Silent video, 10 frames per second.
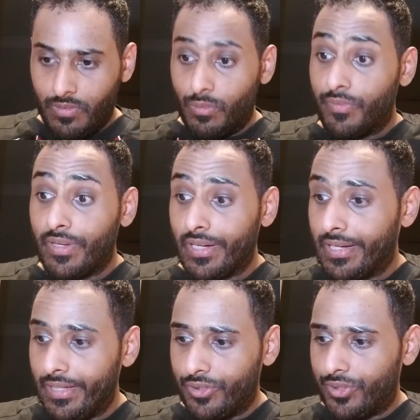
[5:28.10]
we've got a
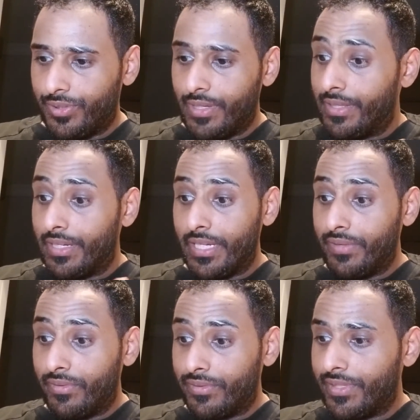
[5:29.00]
glitch. It didn't
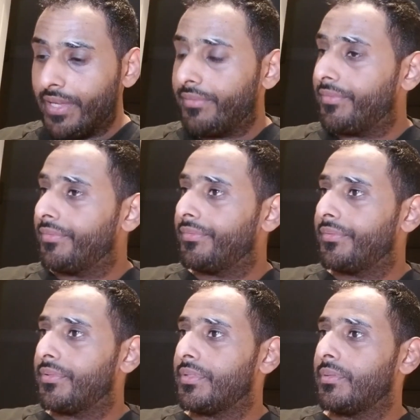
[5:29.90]
even save
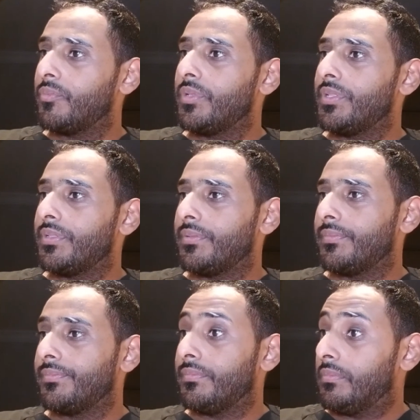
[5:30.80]
for some
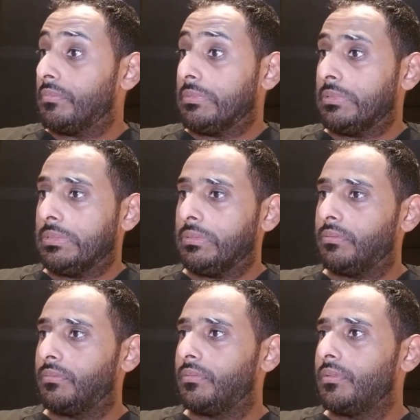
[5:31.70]
reason. Oh,
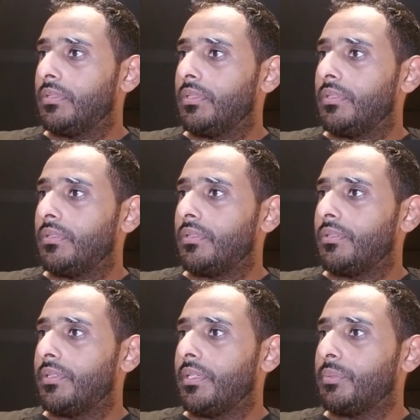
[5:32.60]
no
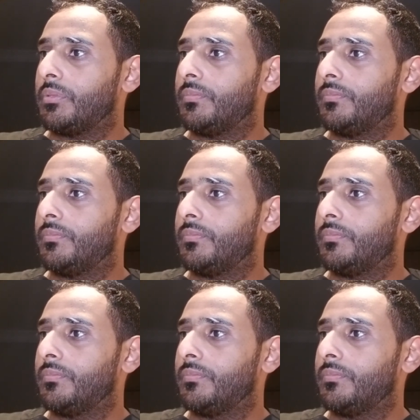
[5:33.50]
good, Apple.